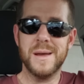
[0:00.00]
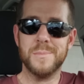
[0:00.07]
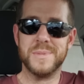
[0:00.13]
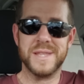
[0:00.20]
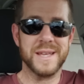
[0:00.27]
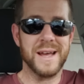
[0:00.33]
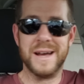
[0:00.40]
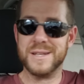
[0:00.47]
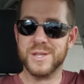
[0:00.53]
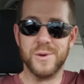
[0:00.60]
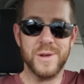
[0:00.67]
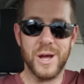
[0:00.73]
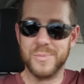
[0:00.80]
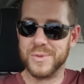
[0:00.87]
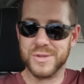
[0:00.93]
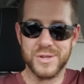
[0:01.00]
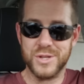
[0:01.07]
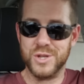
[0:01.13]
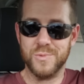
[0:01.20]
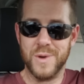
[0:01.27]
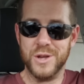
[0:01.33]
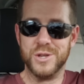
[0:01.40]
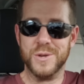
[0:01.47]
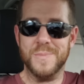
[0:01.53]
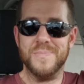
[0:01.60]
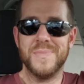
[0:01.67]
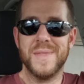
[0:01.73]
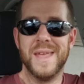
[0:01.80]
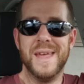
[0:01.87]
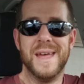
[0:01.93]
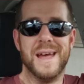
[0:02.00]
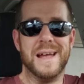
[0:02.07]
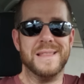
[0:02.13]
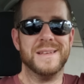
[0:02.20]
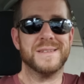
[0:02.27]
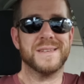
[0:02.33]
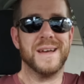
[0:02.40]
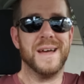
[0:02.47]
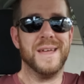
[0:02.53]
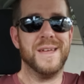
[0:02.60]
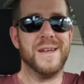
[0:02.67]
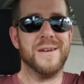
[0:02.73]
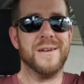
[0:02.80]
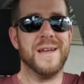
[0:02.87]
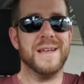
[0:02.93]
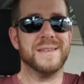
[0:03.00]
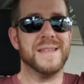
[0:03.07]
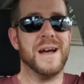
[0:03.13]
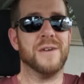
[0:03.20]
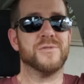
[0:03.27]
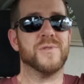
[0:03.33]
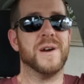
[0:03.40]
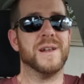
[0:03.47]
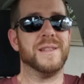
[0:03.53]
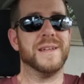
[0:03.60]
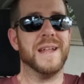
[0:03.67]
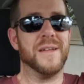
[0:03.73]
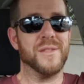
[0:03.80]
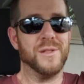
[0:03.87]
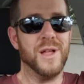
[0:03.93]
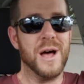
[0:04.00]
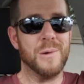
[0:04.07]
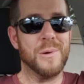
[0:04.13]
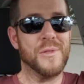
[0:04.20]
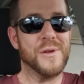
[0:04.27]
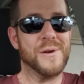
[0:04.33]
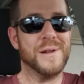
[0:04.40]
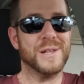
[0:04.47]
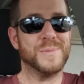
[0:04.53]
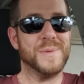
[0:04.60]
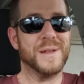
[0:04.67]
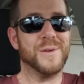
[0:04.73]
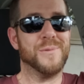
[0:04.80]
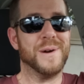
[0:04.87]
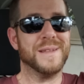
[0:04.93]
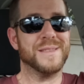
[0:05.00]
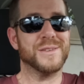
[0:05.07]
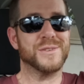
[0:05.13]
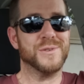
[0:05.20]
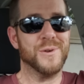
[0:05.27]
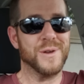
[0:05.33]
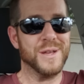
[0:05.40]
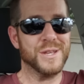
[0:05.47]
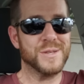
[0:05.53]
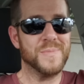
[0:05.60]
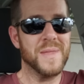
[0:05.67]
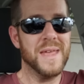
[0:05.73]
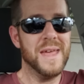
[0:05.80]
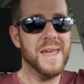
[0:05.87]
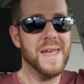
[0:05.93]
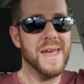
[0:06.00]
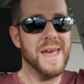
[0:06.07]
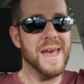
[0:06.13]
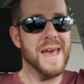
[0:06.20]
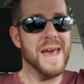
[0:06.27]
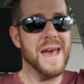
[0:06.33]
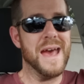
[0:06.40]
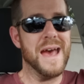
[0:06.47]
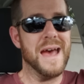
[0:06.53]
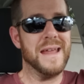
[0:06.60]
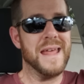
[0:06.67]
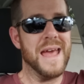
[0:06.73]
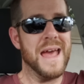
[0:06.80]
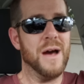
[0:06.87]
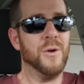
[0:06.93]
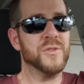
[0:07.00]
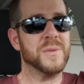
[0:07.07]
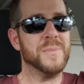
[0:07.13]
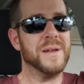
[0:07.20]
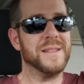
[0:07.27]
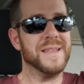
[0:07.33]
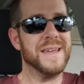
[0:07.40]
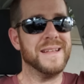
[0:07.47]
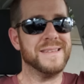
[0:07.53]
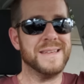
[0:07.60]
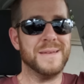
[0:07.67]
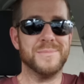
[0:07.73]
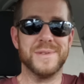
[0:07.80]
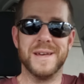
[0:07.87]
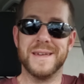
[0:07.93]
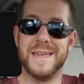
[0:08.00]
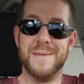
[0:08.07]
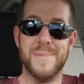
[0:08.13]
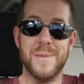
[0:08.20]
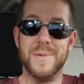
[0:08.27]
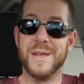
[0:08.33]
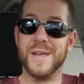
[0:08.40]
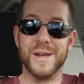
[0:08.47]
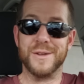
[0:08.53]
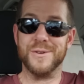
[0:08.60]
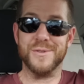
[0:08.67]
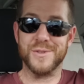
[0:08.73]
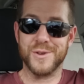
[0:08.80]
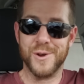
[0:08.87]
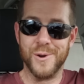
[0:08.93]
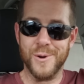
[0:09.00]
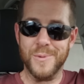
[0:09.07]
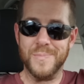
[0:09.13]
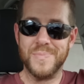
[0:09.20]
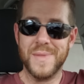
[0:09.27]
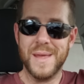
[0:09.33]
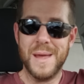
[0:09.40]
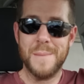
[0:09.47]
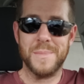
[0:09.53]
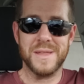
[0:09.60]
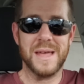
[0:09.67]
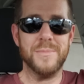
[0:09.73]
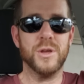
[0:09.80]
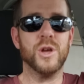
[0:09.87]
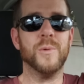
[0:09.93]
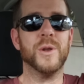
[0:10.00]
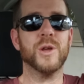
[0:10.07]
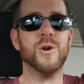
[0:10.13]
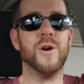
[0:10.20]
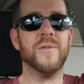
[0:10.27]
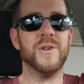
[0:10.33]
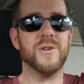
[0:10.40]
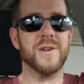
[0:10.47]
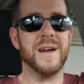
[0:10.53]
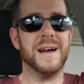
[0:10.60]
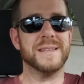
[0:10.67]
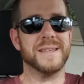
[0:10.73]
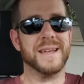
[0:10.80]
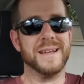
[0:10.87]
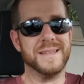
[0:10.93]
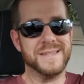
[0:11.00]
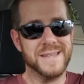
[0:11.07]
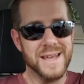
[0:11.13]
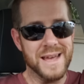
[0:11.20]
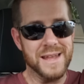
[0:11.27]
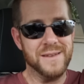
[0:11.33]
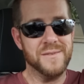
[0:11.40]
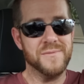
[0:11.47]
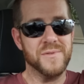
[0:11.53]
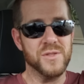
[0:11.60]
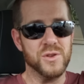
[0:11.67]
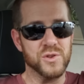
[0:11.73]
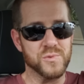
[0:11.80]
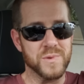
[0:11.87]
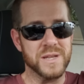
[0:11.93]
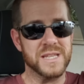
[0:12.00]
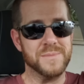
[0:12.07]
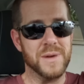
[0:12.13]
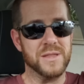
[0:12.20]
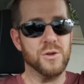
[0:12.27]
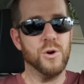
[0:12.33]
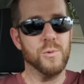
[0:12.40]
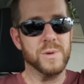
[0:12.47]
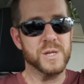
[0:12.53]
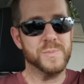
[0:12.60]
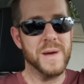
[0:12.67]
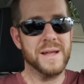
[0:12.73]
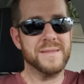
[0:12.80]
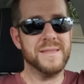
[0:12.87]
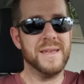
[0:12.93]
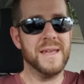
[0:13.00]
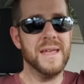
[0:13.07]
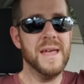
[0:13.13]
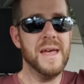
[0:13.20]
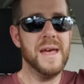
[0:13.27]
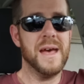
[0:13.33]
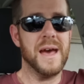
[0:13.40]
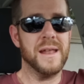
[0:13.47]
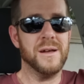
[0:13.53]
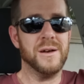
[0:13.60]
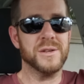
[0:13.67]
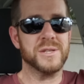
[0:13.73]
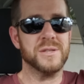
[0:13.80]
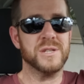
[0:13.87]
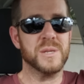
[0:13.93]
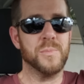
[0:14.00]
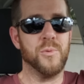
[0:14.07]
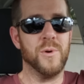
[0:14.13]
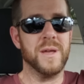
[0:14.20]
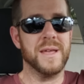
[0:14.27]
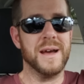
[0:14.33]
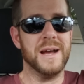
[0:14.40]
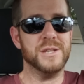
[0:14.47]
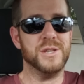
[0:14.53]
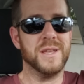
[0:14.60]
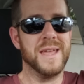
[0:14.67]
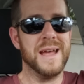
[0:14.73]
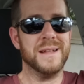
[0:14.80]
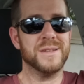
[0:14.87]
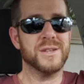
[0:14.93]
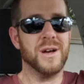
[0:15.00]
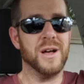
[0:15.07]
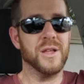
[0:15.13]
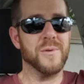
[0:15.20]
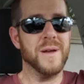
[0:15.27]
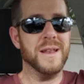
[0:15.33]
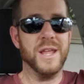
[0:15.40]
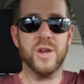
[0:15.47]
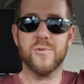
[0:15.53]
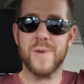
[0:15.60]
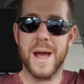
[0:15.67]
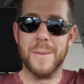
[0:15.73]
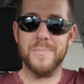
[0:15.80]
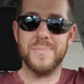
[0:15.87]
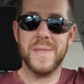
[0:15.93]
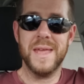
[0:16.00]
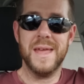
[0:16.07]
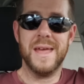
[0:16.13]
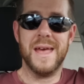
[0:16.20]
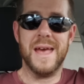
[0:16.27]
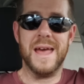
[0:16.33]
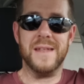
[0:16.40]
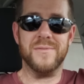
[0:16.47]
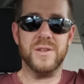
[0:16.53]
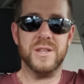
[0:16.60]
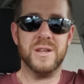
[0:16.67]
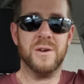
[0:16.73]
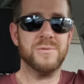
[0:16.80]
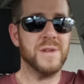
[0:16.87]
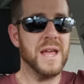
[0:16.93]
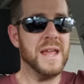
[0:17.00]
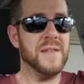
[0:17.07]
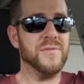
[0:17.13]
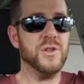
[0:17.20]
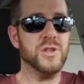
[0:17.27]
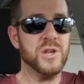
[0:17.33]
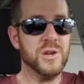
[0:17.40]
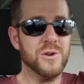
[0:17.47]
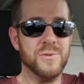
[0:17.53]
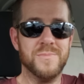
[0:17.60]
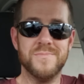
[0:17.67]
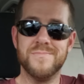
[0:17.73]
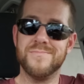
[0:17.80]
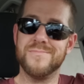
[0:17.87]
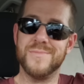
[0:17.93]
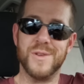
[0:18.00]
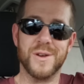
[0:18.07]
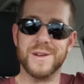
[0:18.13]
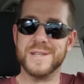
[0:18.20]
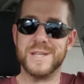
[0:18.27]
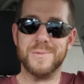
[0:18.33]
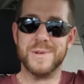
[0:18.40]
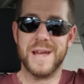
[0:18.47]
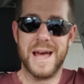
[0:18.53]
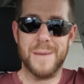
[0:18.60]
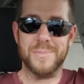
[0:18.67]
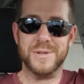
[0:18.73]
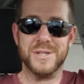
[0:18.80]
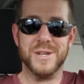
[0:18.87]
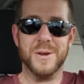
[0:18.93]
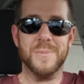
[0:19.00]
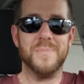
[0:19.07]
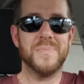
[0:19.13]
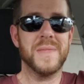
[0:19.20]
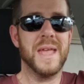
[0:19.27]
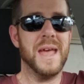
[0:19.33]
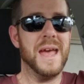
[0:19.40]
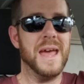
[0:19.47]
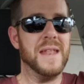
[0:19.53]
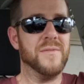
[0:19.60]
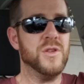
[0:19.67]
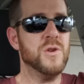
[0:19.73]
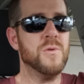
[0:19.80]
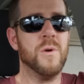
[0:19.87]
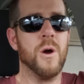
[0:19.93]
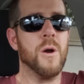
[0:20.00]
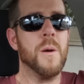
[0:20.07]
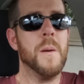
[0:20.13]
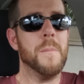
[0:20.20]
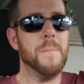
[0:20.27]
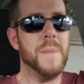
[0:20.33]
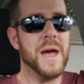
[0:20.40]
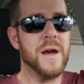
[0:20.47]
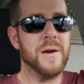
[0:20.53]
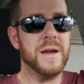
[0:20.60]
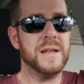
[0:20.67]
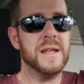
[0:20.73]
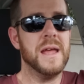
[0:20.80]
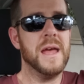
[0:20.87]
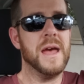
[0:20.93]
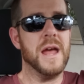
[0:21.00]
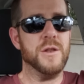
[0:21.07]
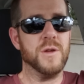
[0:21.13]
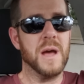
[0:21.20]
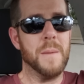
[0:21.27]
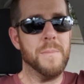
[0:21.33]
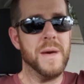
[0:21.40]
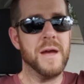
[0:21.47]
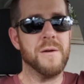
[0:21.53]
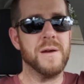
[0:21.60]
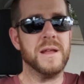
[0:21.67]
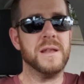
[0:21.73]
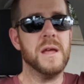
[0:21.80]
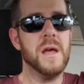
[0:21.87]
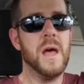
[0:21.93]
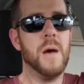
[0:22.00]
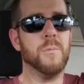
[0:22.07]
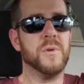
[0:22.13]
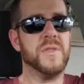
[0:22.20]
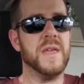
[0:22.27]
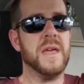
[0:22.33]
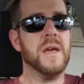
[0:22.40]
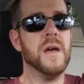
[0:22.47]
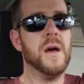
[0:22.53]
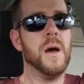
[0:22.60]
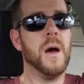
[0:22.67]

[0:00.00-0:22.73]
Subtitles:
but the guys don't help the situation. And this guy here is now trying to lay down the law with her, and it's been quite the circus. And ultimately, it seems like he may be kicking to the curb. But I'll be going to go over here, guys, like I said, for those reasons about the whole respect thing. And also, there's a point, guys, you can't tolerate any crap. And if you don't, and if you do, you're going to see what happens here. And if you are married, and you got married with the